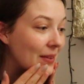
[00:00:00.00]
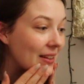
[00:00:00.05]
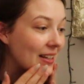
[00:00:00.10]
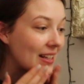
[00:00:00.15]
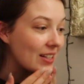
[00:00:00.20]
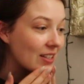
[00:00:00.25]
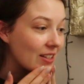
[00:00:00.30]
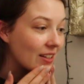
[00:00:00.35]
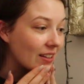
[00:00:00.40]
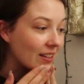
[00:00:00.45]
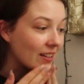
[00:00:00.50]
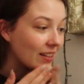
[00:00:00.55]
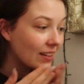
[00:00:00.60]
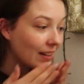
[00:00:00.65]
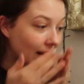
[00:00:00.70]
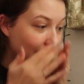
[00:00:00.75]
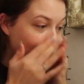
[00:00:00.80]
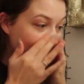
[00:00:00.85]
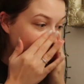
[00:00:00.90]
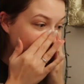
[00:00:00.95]
with each other,
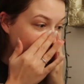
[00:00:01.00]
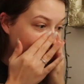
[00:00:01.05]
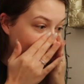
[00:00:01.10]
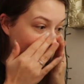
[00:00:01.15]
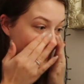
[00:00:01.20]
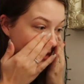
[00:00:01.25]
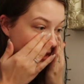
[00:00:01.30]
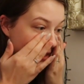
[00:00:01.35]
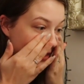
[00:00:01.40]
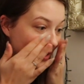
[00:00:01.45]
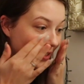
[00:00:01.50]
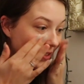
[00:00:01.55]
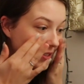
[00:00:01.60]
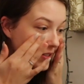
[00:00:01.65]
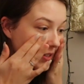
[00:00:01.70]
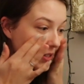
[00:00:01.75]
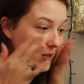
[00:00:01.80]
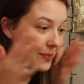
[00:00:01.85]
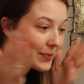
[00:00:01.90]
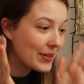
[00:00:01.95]
and yeah, I'm just
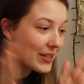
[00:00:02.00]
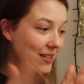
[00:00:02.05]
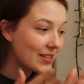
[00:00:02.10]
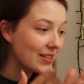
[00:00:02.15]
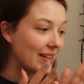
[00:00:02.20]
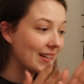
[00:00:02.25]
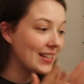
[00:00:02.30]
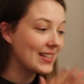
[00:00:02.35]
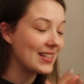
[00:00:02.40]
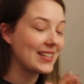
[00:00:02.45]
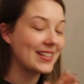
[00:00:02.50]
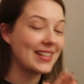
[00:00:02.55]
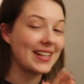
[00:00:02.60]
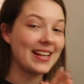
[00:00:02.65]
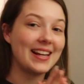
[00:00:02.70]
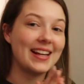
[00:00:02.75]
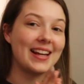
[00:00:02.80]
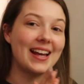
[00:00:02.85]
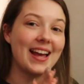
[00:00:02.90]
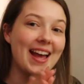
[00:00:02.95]
super excited to
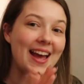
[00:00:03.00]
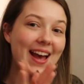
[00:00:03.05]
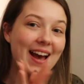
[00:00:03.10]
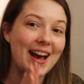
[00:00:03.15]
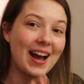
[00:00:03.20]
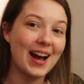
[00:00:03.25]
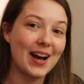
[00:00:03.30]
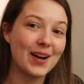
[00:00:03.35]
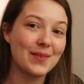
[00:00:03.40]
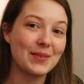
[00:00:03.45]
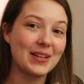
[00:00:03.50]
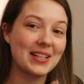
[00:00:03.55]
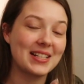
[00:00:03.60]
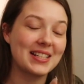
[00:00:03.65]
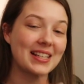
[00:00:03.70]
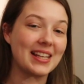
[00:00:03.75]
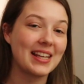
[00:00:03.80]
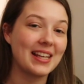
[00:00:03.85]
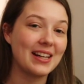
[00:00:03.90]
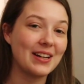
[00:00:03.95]
see how my
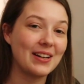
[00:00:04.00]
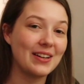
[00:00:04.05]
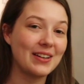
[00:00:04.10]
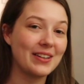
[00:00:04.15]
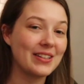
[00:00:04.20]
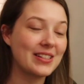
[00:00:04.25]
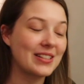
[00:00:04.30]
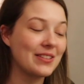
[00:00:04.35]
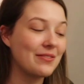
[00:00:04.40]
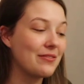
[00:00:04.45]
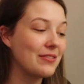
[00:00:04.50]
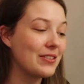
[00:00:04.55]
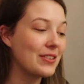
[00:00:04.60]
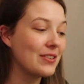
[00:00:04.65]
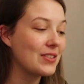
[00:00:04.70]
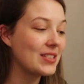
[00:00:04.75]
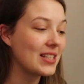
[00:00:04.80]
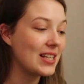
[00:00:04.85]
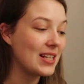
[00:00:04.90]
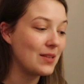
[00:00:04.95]
skin looks and
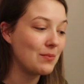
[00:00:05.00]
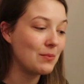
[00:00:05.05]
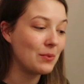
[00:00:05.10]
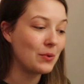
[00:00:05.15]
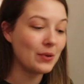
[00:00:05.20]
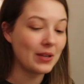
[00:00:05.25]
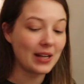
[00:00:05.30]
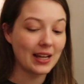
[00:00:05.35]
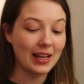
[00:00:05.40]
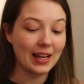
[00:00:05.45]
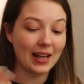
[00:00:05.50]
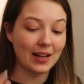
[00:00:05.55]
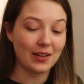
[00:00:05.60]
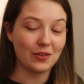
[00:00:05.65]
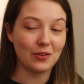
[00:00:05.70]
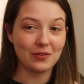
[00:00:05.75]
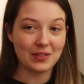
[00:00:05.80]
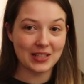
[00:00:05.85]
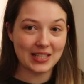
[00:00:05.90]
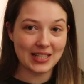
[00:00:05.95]
feels in the morning, and
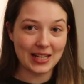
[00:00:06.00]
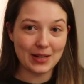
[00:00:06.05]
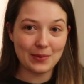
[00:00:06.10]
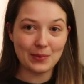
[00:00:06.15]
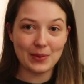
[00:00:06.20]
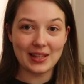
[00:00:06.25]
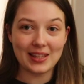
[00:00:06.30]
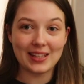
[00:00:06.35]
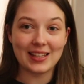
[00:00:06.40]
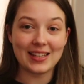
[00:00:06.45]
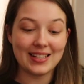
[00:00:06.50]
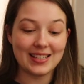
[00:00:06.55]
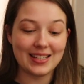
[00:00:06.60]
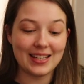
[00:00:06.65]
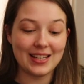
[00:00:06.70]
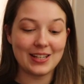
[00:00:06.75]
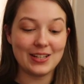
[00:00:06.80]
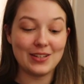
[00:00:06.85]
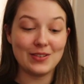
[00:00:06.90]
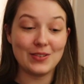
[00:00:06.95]
obviously with
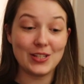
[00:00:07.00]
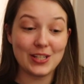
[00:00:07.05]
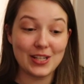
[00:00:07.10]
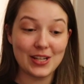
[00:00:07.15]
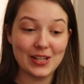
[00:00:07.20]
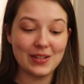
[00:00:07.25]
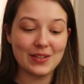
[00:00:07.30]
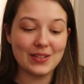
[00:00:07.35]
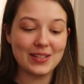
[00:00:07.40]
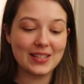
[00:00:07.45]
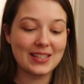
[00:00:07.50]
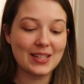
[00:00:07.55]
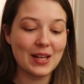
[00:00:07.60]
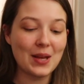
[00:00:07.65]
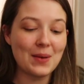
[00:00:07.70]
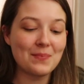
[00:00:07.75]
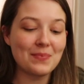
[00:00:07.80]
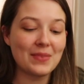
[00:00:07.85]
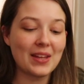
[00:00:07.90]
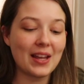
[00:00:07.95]
continued use.
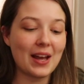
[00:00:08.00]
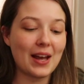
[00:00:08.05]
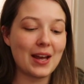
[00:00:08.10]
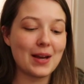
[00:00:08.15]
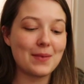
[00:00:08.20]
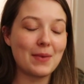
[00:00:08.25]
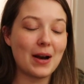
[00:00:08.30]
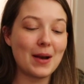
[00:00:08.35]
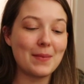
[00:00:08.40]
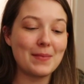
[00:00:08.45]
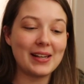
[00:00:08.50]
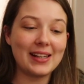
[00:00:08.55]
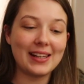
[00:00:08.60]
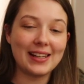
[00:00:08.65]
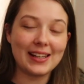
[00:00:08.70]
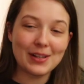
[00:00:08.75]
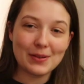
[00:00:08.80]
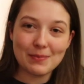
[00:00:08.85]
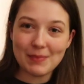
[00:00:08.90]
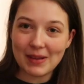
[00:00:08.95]
I'm a
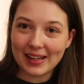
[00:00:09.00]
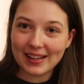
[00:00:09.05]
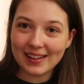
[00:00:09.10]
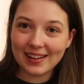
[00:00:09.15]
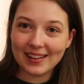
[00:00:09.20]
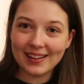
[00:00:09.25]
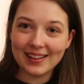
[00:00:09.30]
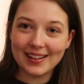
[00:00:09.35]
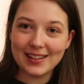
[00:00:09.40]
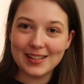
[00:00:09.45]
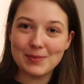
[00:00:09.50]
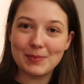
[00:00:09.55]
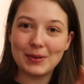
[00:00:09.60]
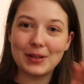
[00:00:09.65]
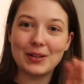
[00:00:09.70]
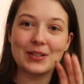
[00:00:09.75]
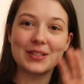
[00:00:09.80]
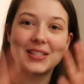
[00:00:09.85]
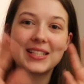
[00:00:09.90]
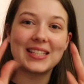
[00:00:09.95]
little bit gutted
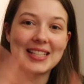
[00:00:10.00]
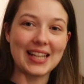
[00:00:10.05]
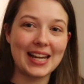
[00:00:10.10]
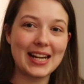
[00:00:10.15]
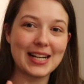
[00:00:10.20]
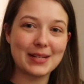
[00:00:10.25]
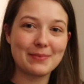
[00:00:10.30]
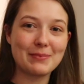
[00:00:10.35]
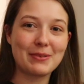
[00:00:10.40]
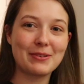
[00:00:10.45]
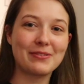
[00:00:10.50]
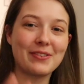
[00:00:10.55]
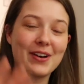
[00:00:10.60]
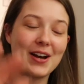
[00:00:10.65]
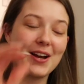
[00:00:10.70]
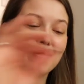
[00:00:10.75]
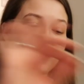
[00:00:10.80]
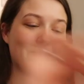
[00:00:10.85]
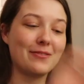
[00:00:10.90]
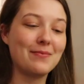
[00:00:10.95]
because day number
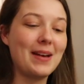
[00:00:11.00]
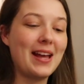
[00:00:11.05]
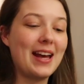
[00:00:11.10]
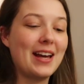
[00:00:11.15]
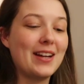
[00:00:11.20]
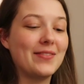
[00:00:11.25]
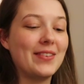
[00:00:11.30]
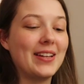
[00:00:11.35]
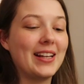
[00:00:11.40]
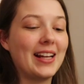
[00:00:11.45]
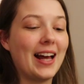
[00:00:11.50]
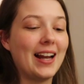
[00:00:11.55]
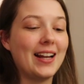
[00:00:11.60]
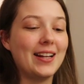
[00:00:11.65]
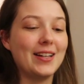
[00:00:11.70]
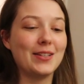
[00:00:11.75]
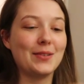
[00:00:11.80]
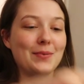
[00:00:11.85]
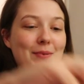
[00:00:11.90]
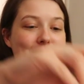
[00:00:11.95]
5 of my advent
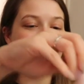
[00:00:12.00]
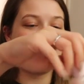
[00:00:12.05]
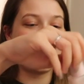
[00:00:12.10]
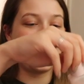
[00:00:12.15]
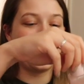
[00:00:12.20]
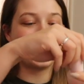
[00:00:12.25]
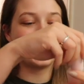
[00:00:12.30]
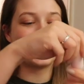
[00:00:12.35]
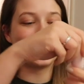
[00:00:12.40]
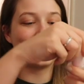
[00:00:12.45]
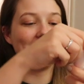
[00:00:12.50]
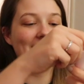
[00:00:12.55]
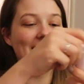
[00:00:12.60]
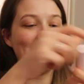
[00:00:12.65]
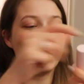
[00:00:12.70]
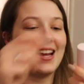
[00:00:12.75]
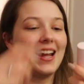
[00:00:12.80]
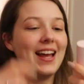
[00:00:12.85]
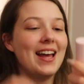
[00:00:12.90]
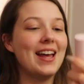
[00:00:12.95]
calendar was
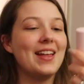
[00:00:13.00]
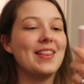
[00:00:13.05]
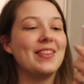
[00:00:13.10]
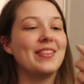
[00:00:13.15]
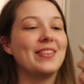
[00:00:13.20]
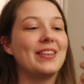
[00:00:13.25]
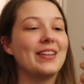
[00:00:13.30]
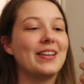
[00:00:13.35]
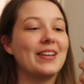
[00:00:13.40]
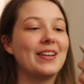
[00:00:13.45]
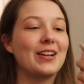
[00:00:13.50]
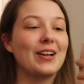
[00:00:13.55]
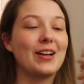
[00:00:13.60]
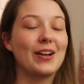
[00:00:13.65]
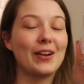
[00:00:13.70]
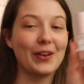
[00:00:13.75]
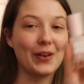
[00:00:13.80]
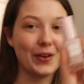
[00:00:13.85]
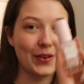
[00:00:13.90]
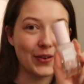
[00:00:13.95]
actually the
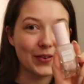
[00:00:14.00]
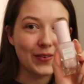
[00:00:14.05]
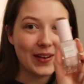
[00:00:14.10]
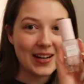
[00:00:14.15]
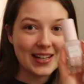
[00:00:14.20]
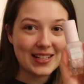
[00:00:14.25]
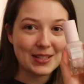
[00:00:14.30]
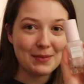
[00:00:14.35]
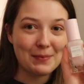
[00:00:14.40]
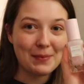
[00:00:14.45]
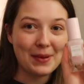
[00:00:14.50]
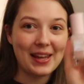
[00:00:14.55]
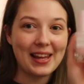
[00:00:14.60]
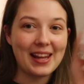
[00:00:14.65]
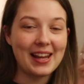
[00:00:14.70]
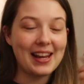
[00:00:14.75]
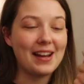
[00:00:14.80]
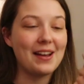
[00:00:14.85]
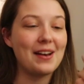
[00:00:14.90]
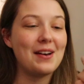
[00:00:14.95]
Glow
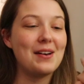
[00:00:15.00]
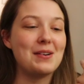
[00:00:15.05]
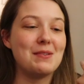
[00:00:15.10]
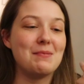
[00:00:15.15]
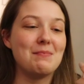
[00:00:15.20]
Recipe